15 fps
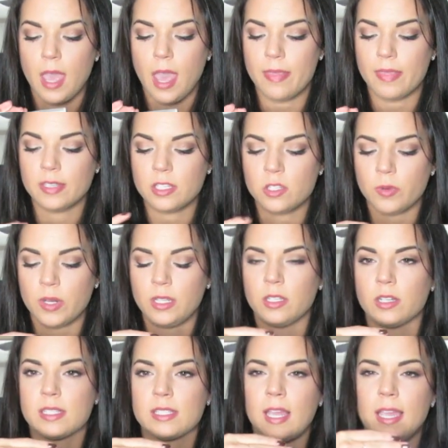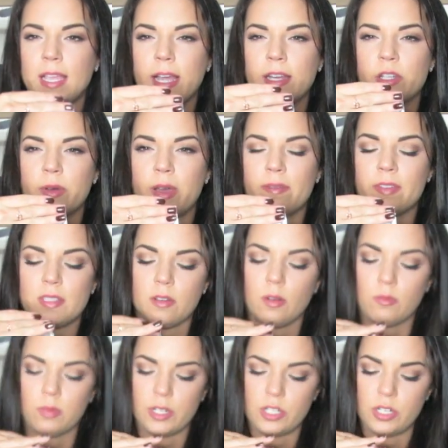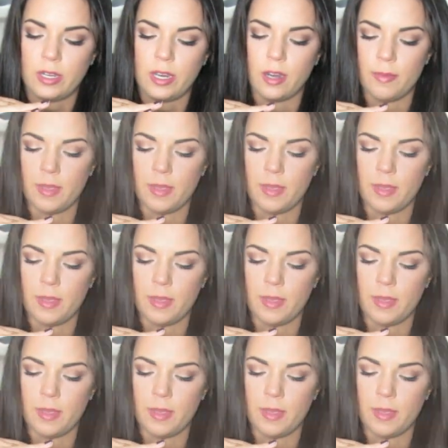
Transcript: And this is what it looks like. I do have this little brush in here